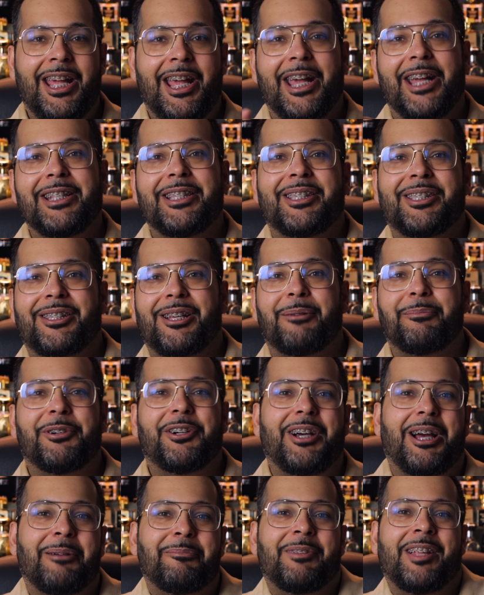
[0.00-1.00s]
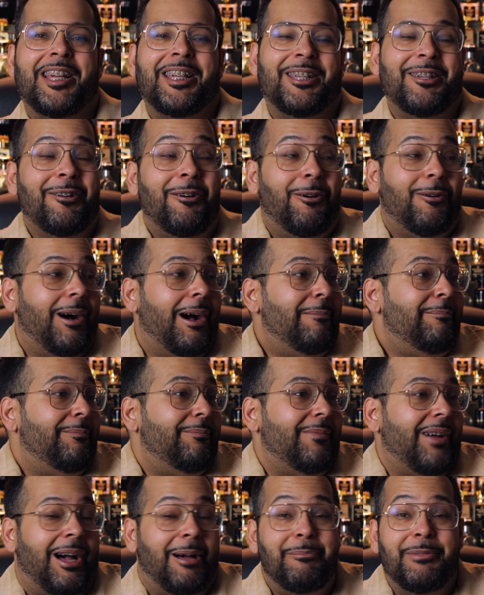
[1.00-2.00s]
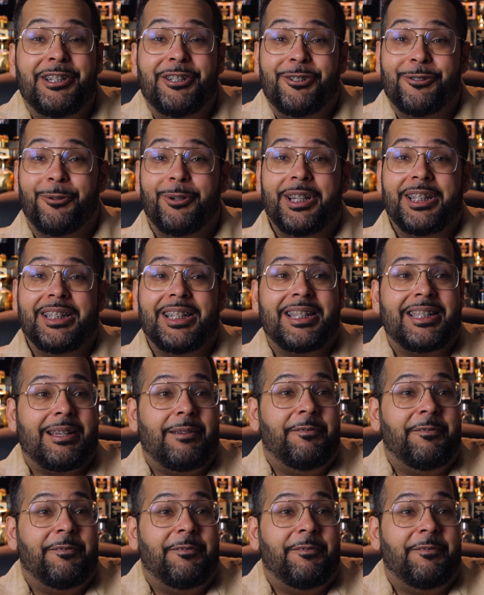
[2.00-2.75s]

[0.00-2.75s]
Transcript: In summer, I'm like, yo, I'm enjoying this,